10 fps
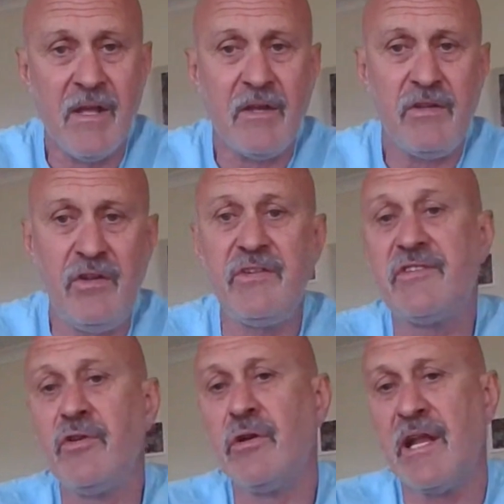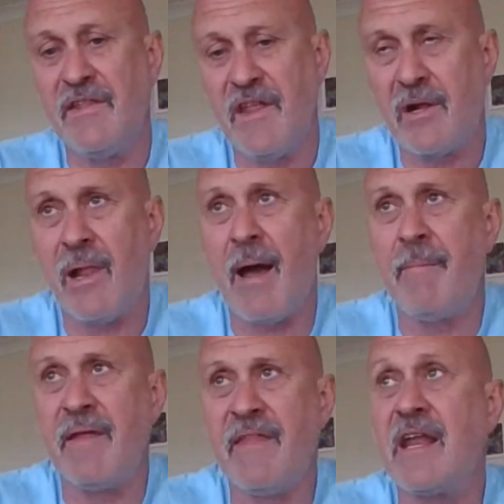you still led the
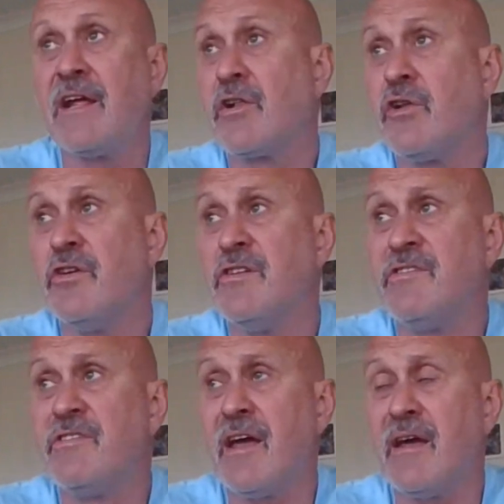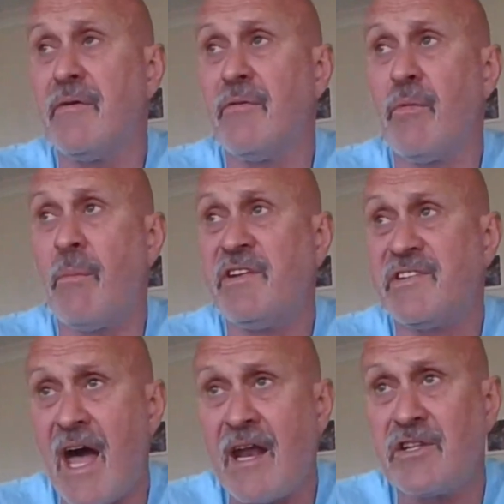club, and that includes when we
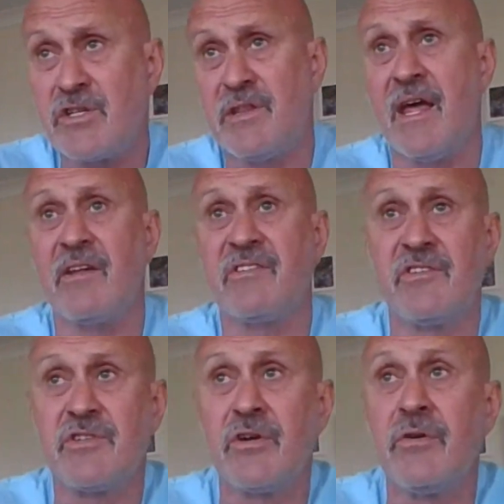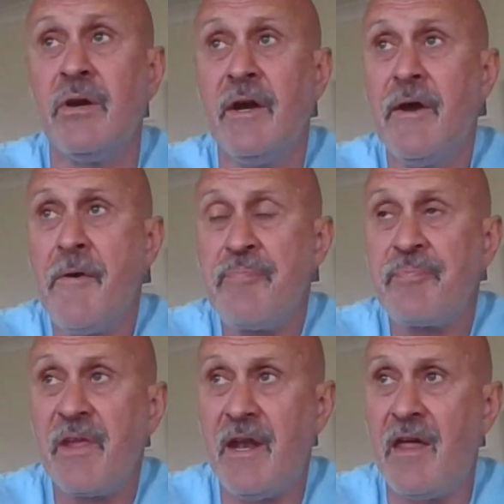started 2002.
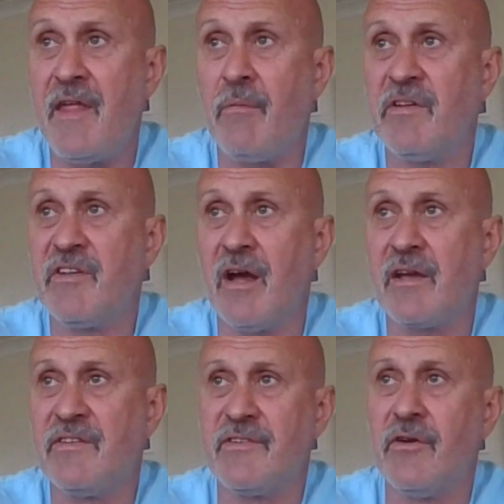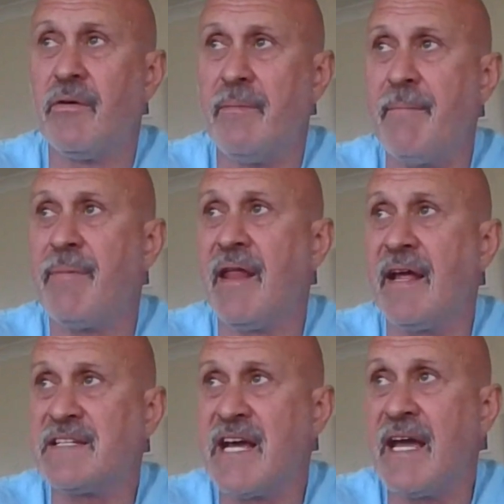That was, I can still remember
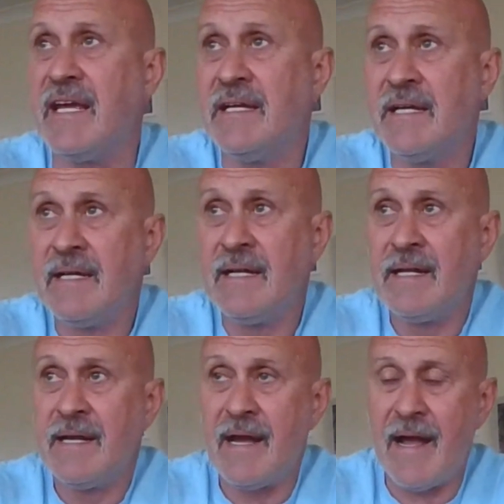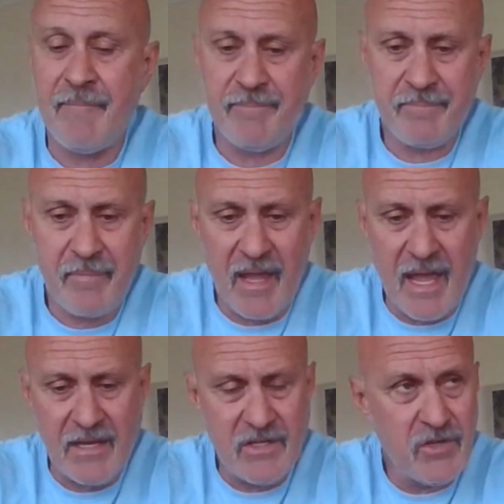that day,
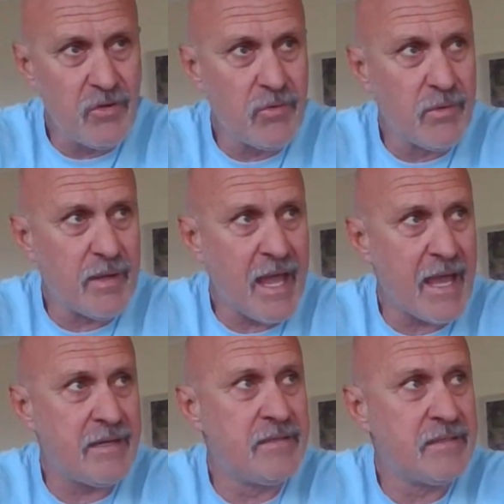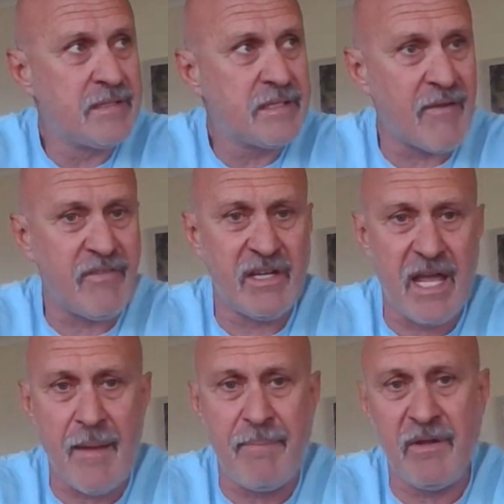and you had Kevin
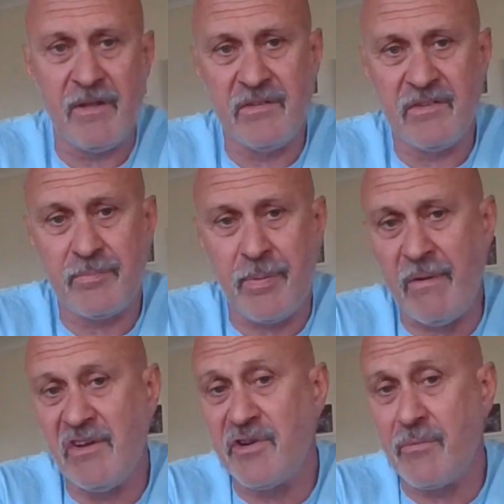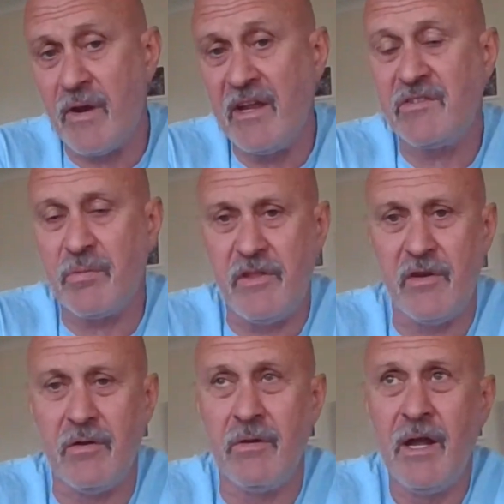Campion's premiership rings with you,